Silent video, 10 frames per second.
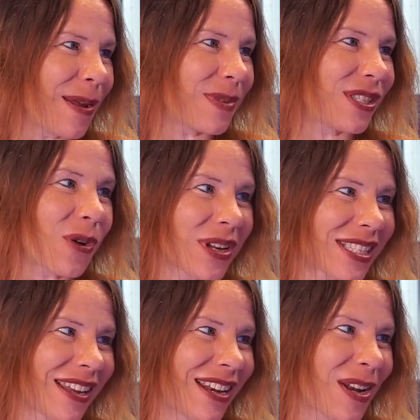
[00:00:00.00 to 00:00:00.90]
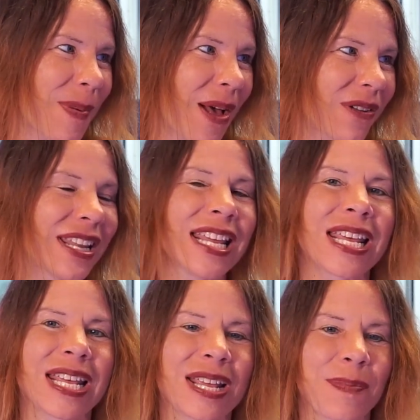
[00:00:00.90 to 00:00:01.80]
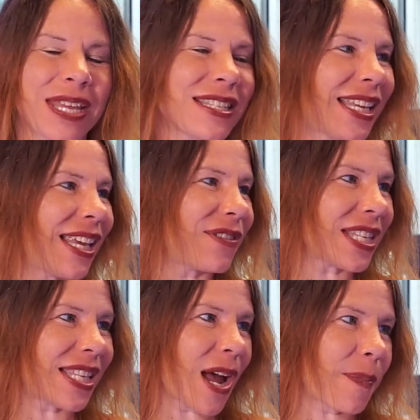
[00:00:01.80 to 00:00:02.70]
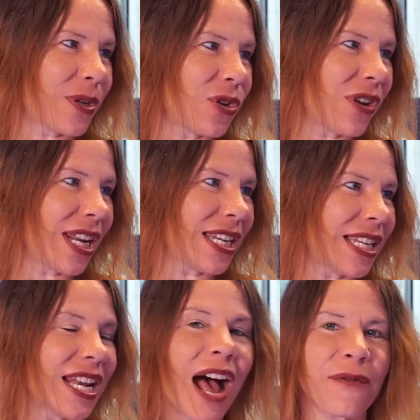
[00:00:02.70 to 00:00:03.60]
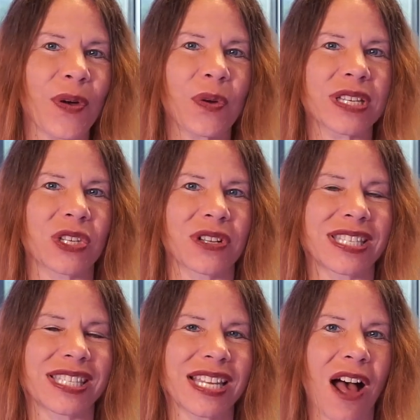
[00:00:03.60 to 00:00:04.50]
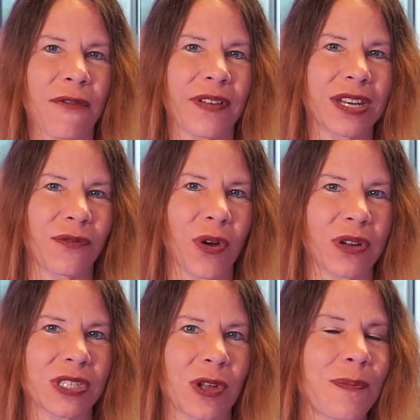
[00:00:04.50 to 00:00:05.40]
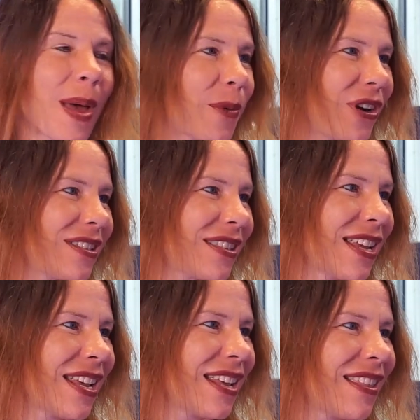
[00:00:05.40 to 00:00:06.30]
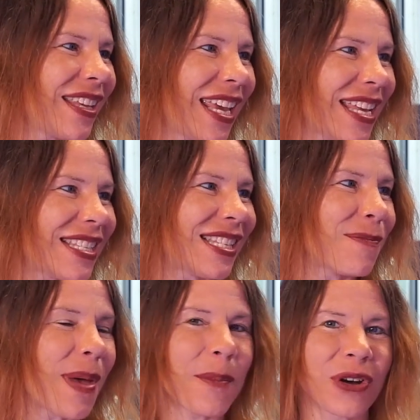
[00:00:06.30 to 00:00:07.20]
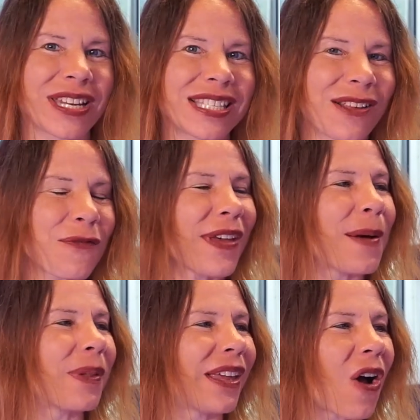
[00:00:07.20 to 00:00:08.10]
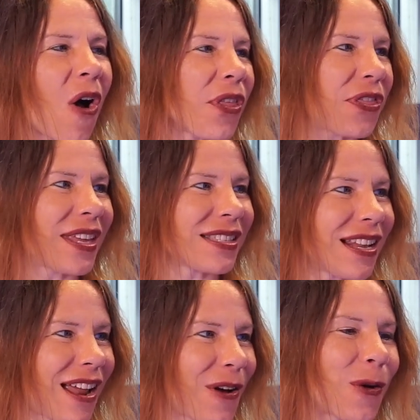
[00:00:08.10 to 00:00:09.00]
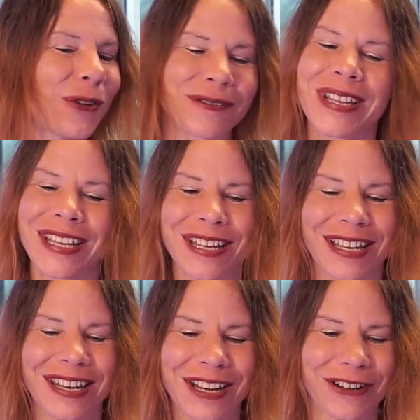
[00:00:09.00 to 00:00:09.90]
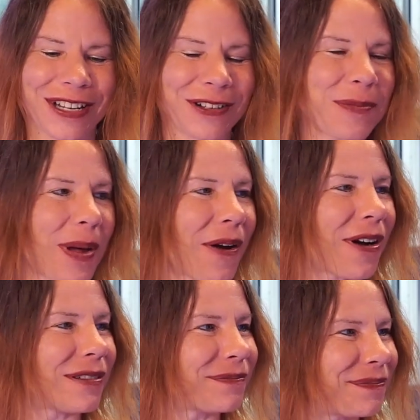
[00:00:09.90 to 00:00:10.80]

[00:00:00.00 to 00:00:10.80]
I am so excited about. Yes. Because it gives us the opportunity to not focus on stuff and to focus on memories the kids, memories, family, all the things that I hold near and dear to my heart.